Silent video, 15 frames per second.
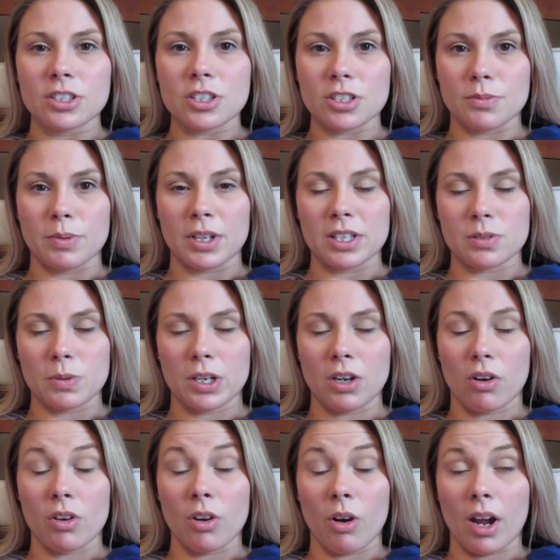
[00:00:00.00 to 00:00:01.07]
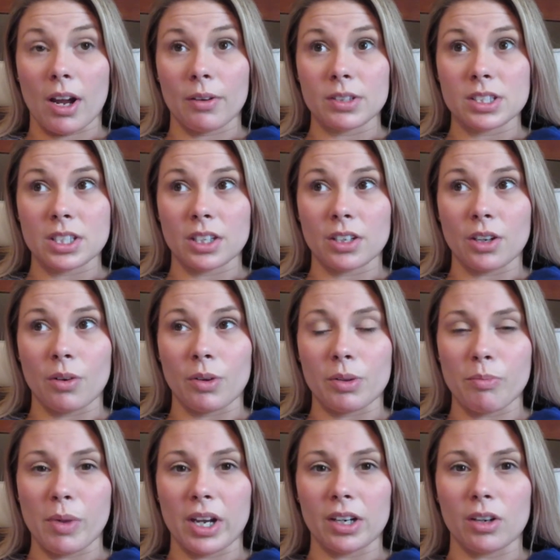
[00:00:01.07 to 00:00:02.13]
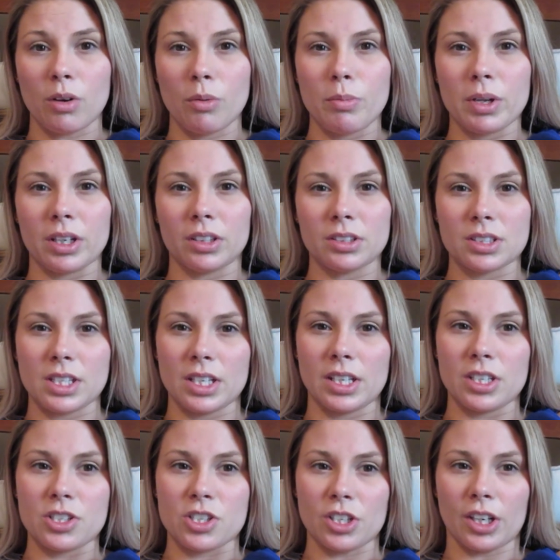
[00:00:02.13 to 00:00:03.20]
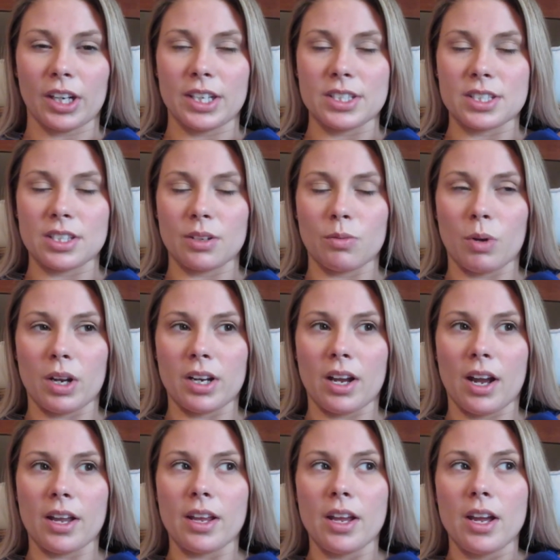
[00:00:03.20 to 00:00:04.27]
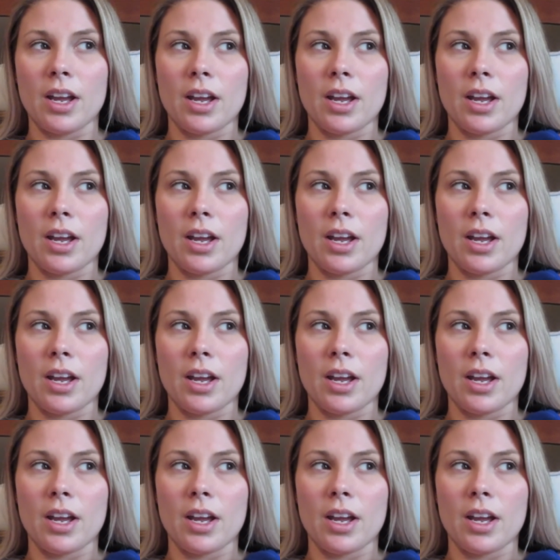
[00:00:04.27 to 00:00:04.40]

just because we don't know how it's going to go with medical bills and insurance and whatnot.